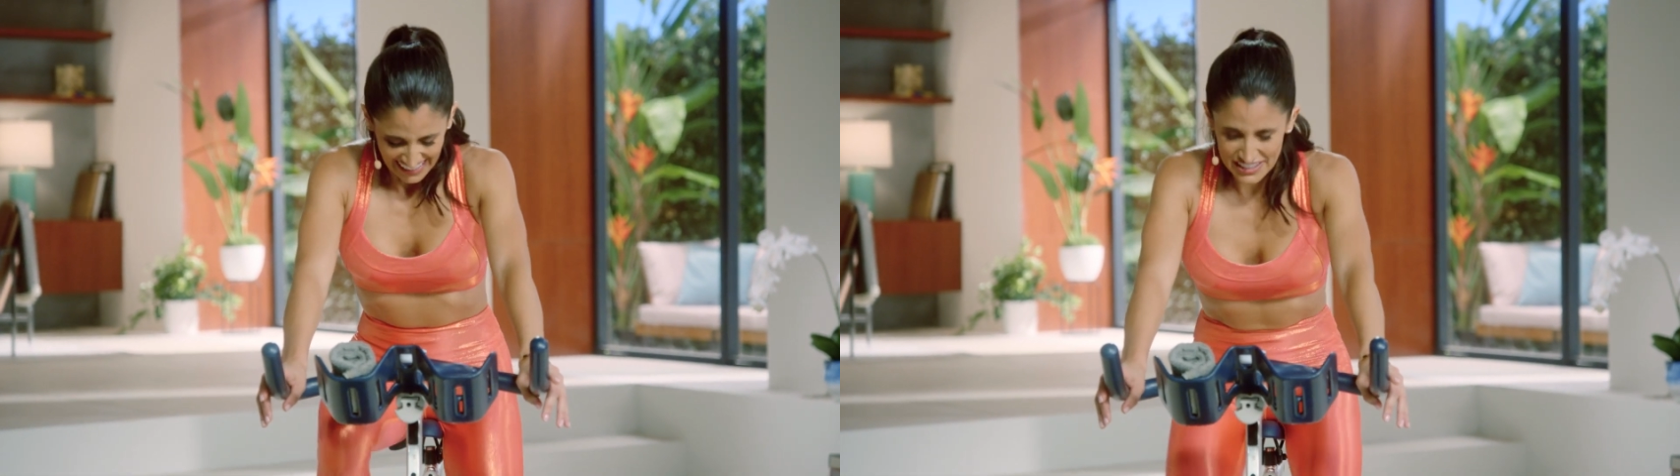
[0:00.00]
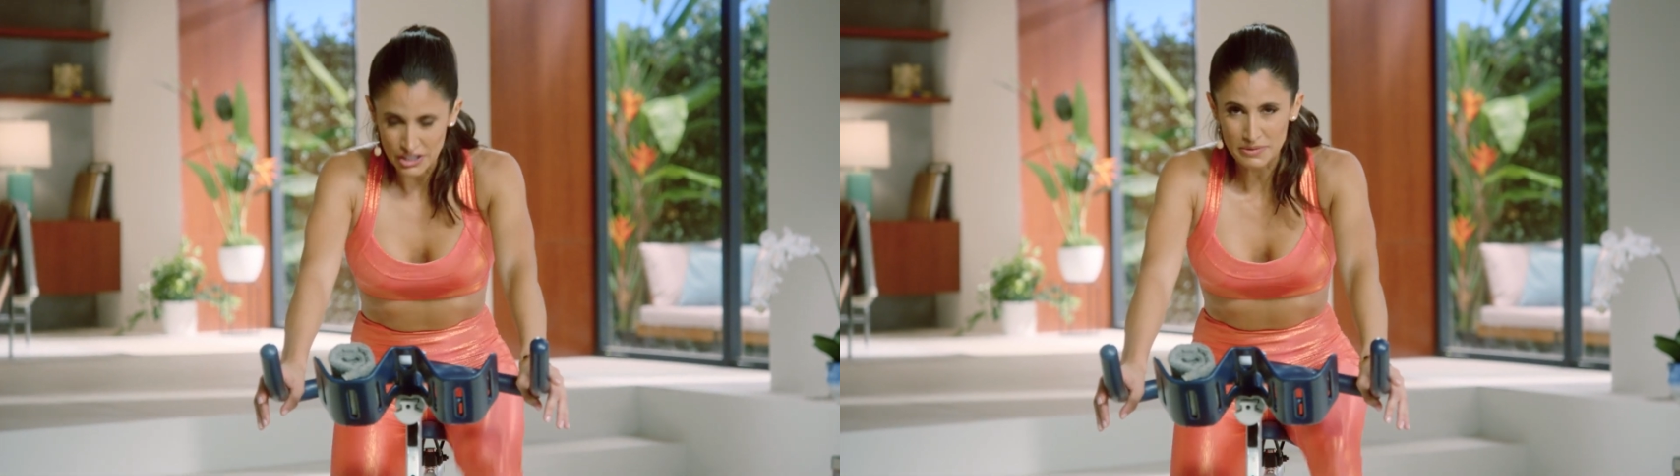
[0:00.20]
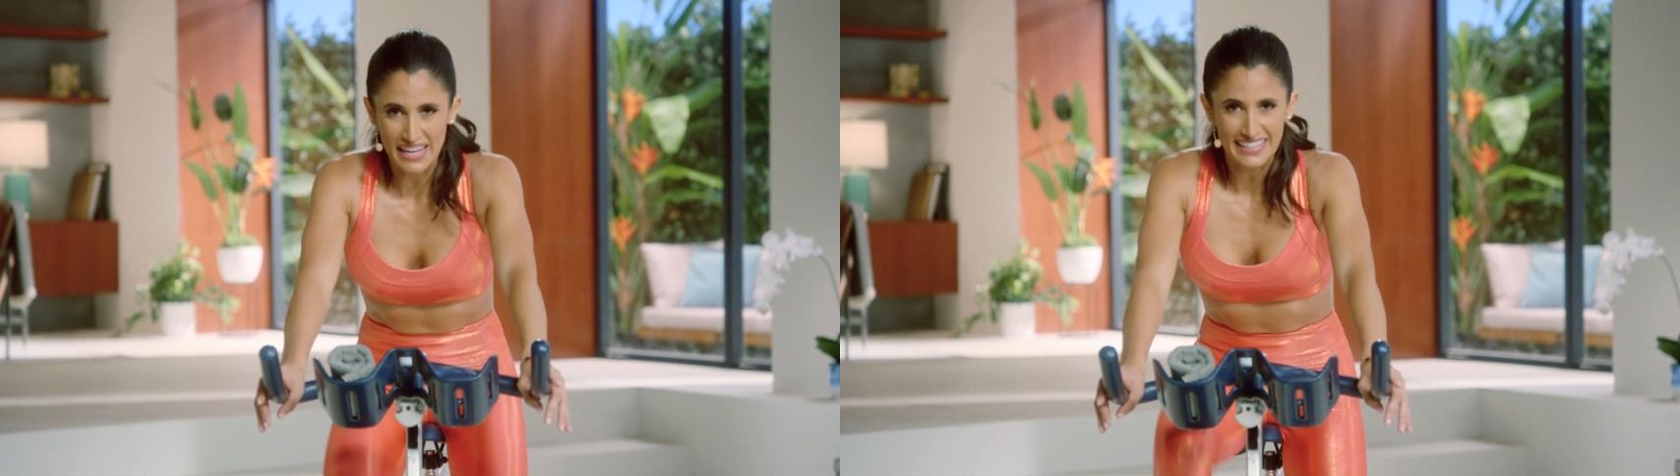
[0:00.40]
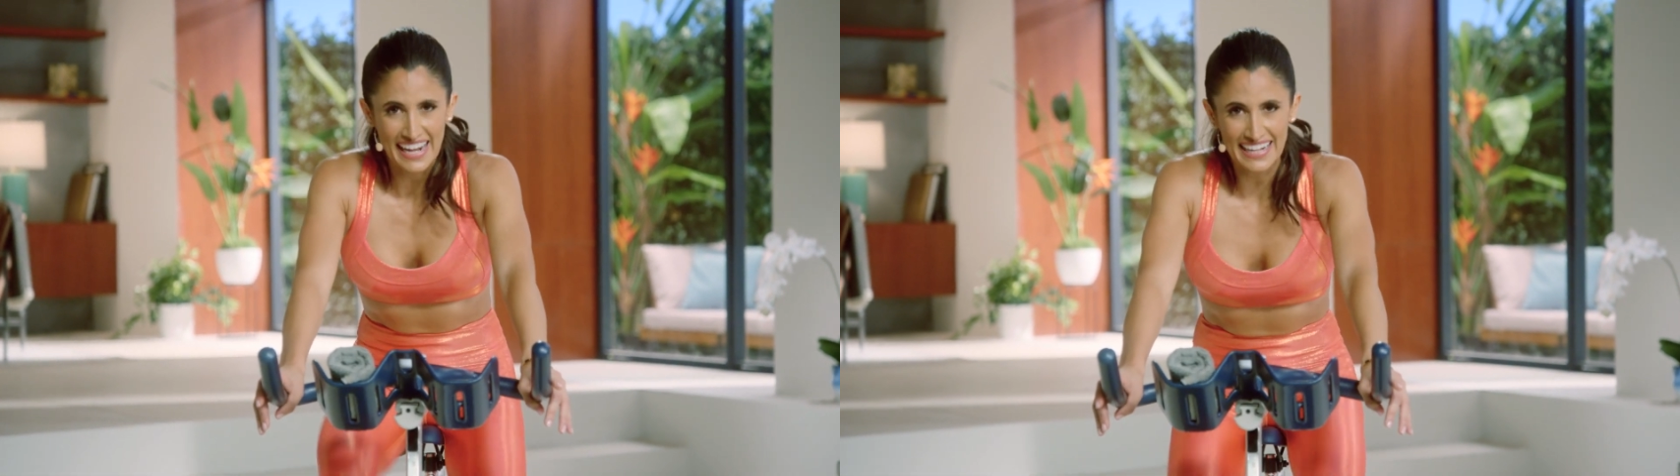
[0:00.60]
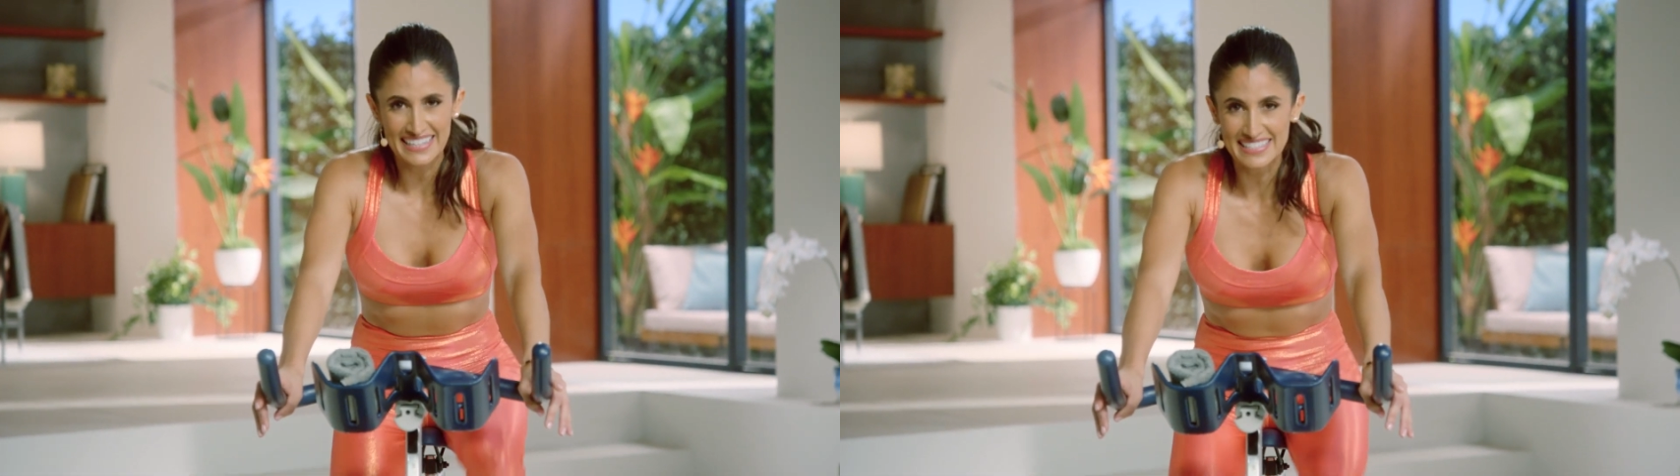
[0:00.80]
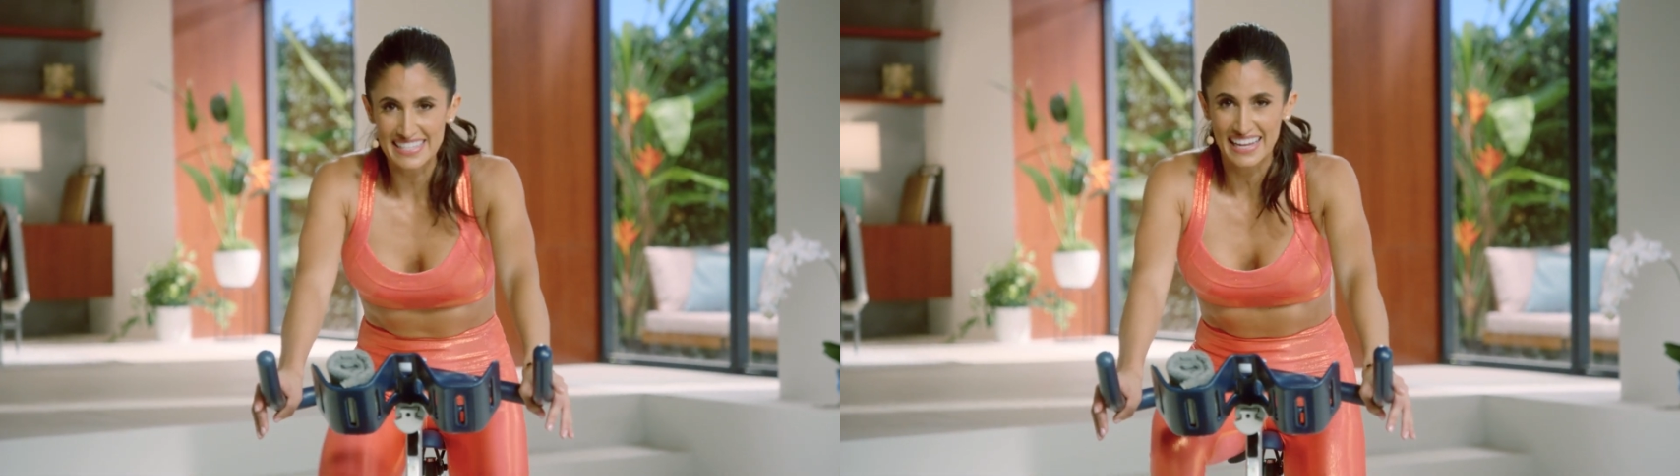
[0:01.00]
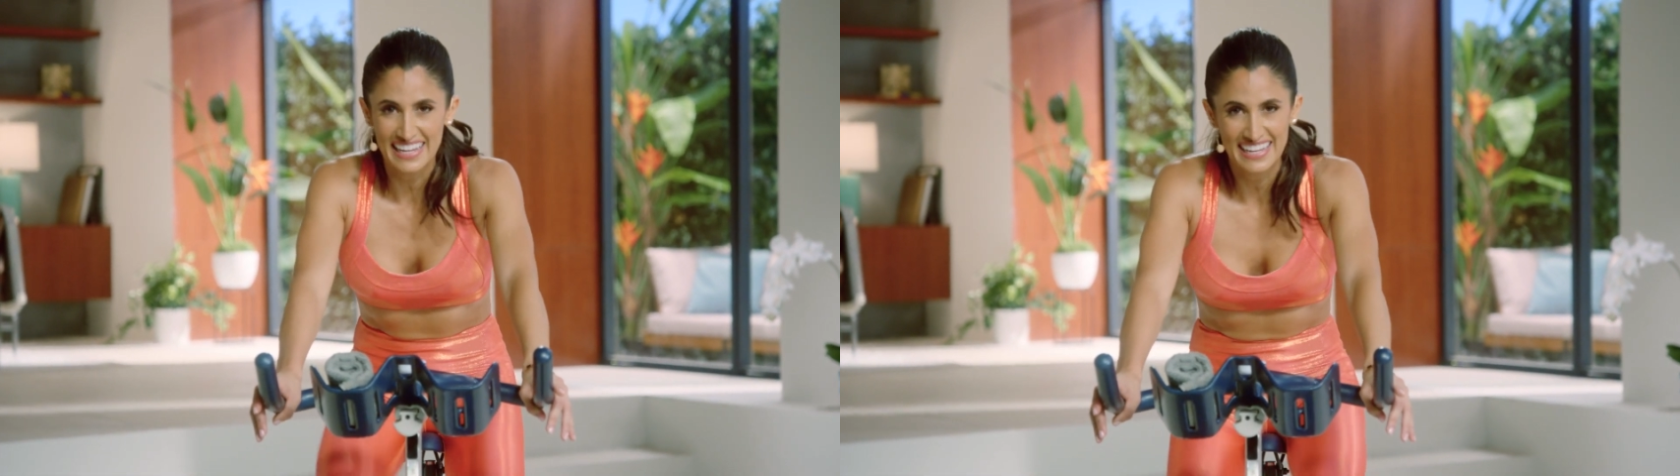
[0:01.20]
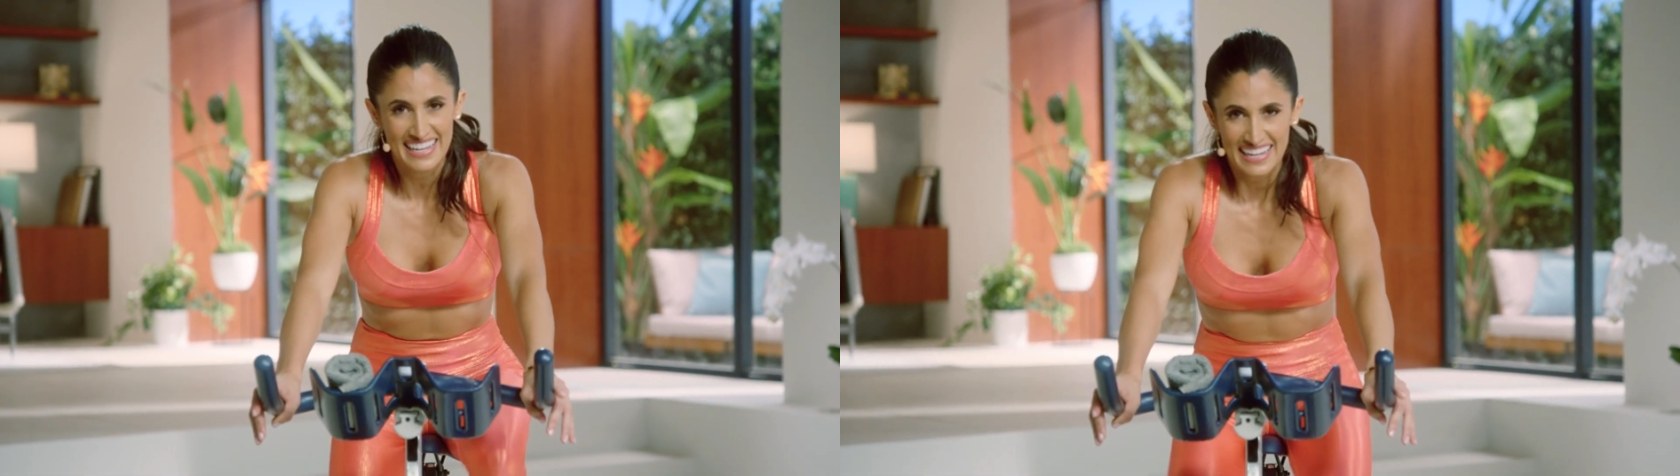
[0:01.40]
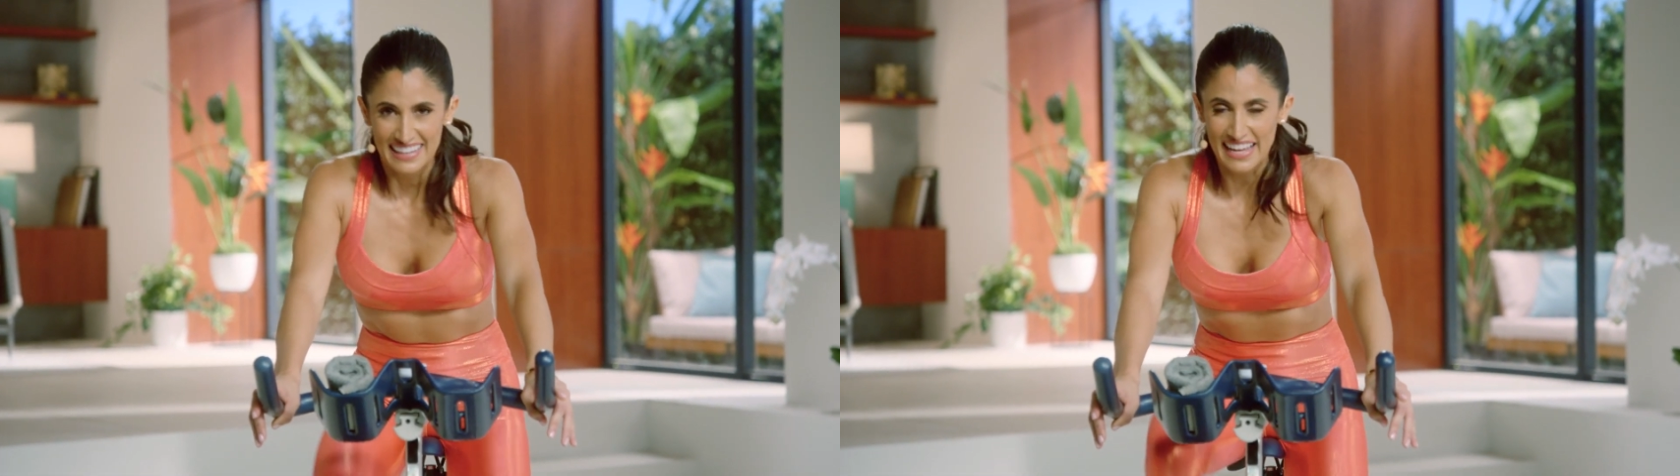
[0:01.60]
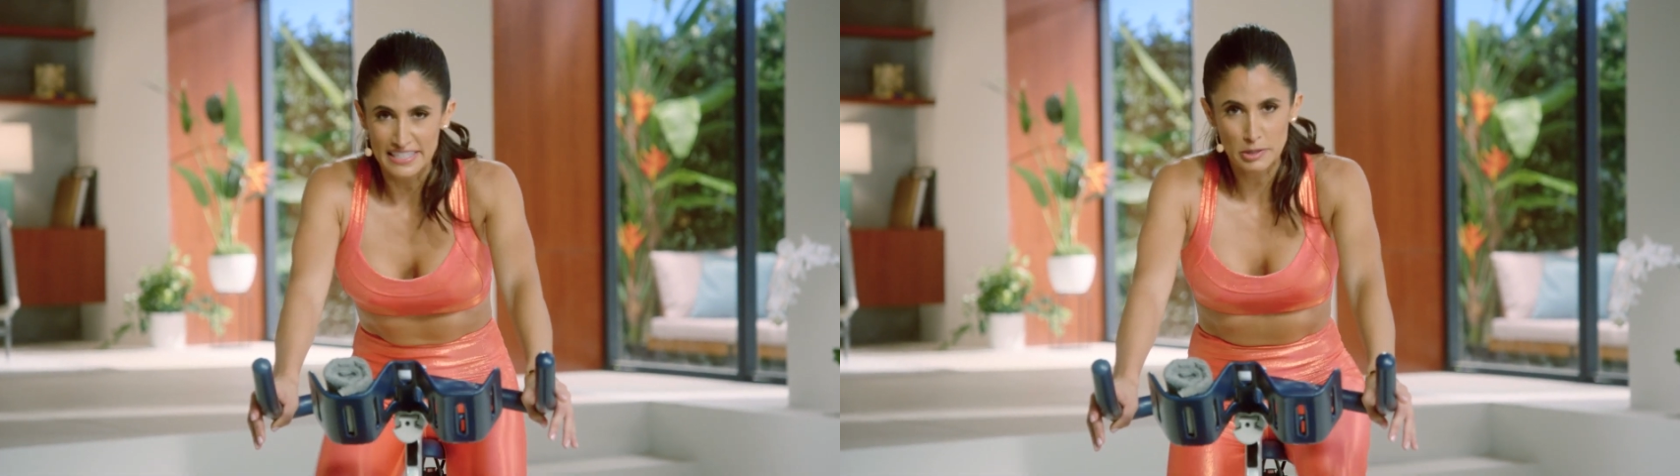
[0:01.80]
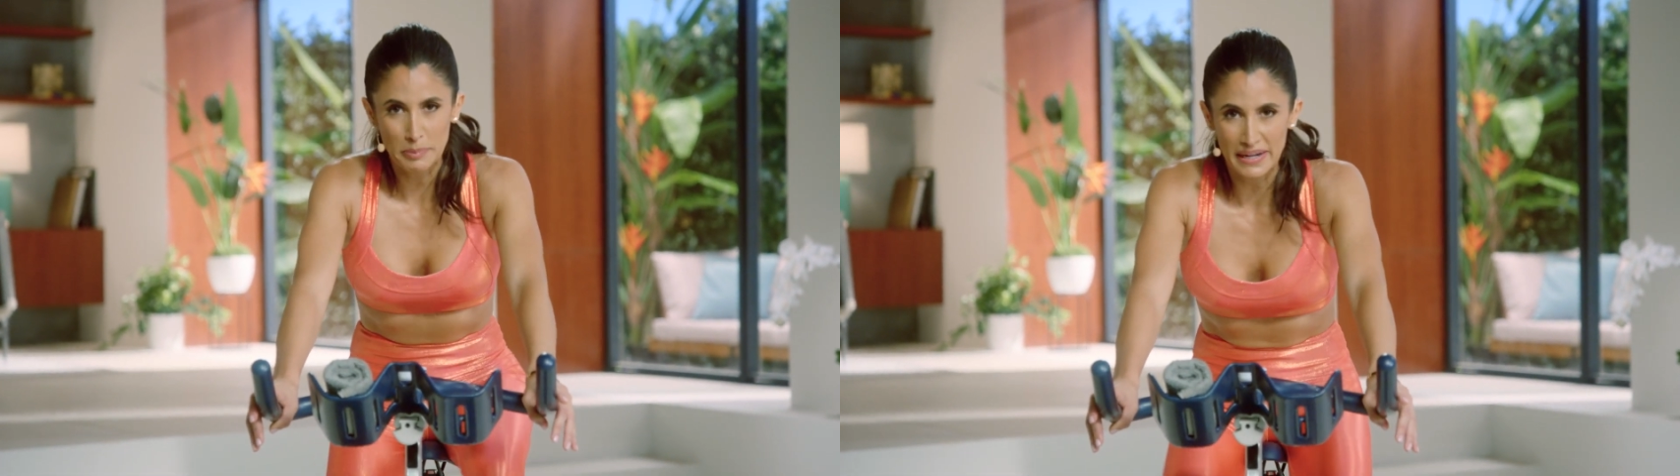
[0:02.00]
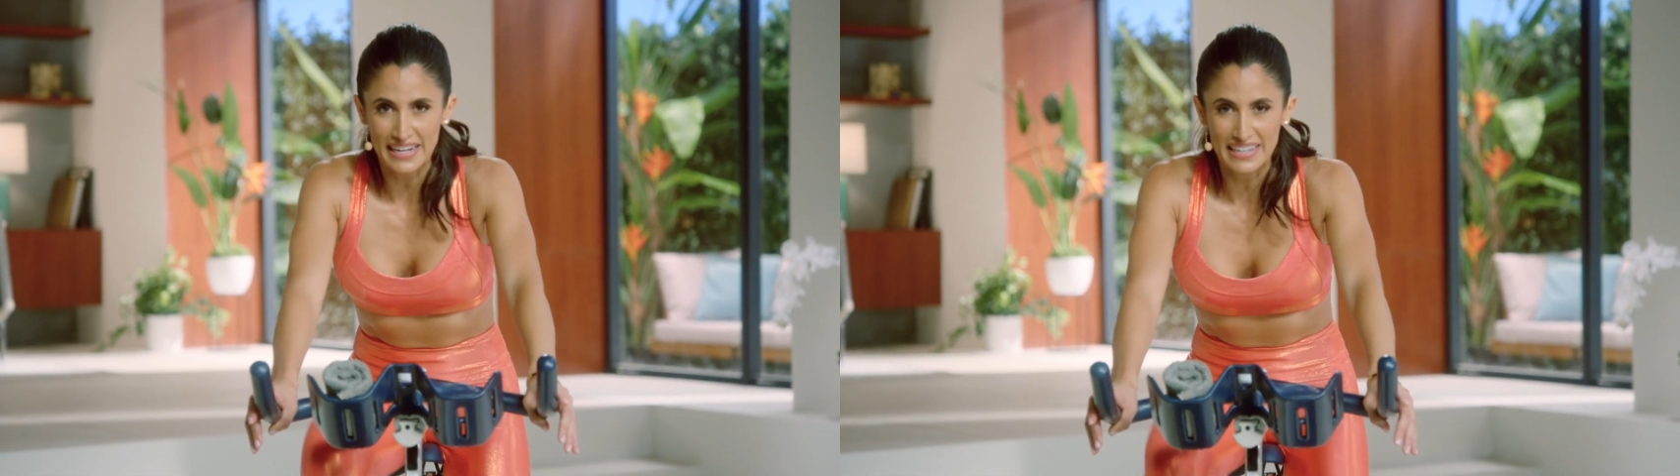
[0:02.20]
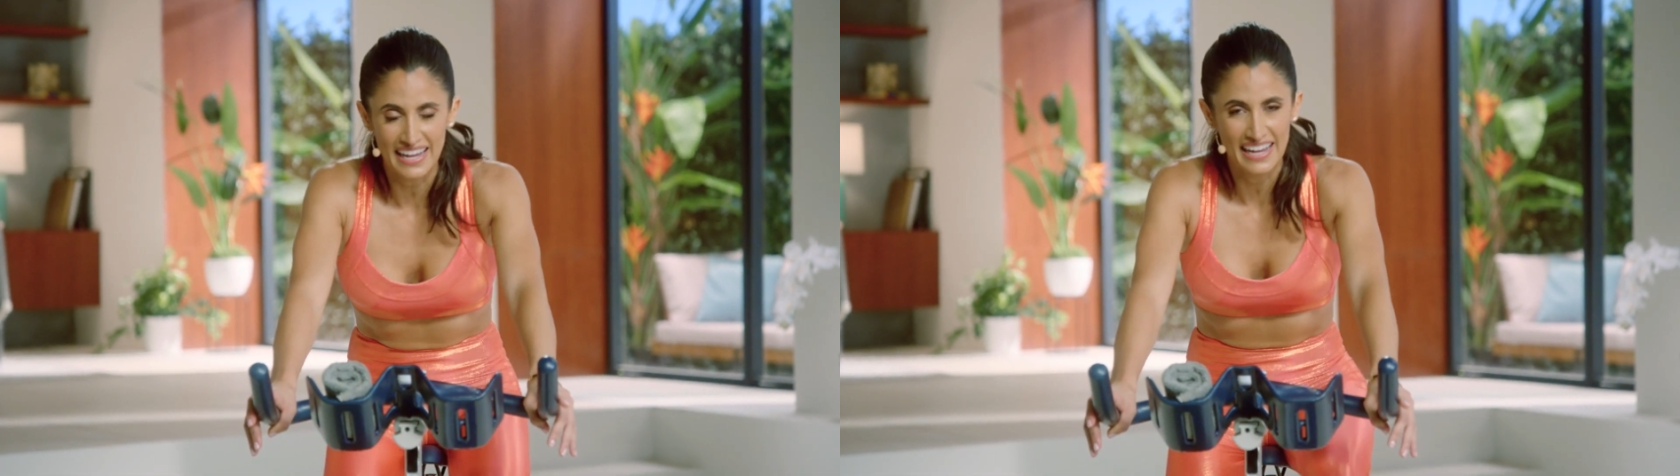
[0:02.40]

In terms of that cadence, that speed.